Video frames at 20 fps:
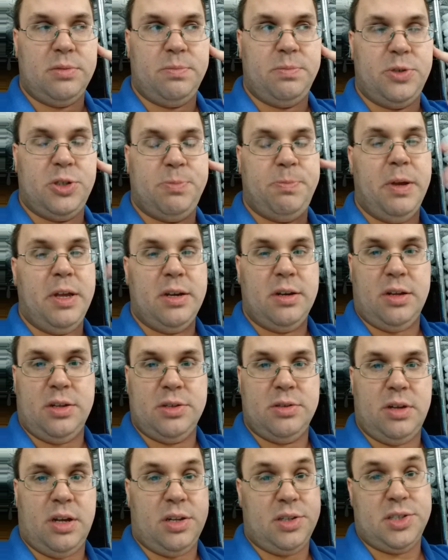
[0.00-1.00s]
spend
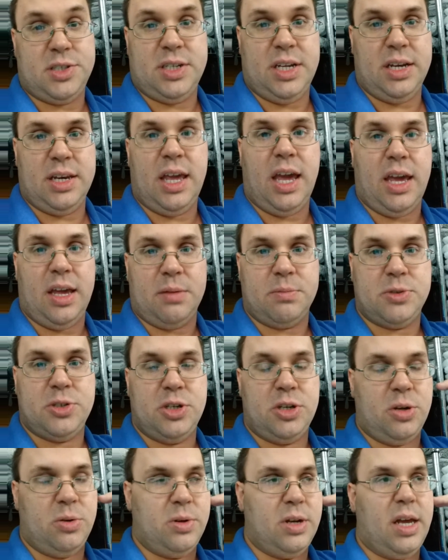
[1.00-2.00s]
on said games,
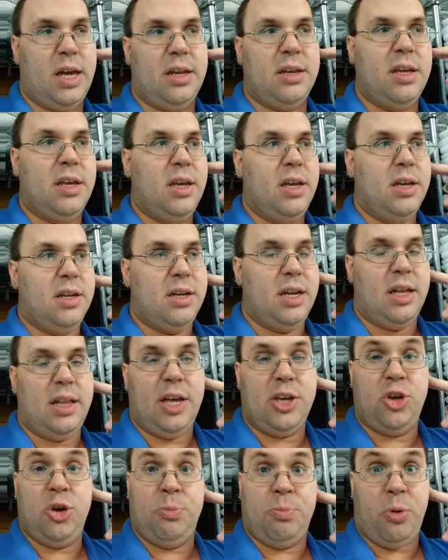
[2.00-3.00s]
you know, not
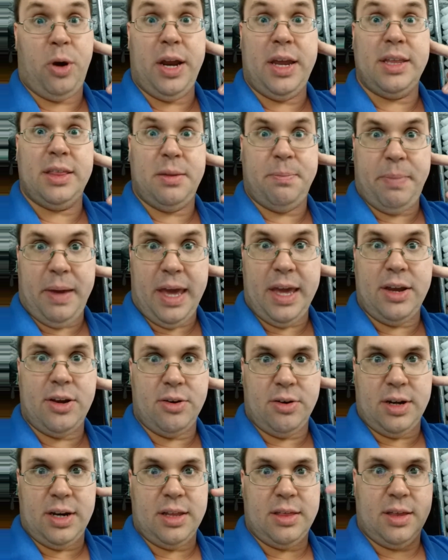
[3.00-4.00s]
like you're breaking the bank
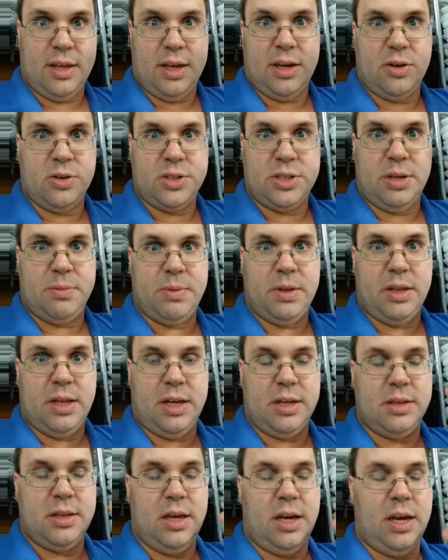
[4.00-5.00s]
or anything or something
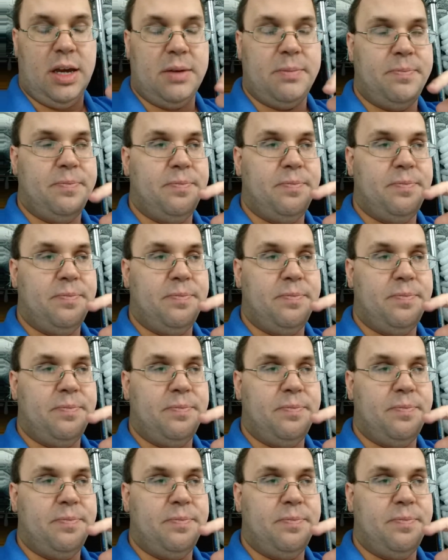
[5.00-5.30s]
like that.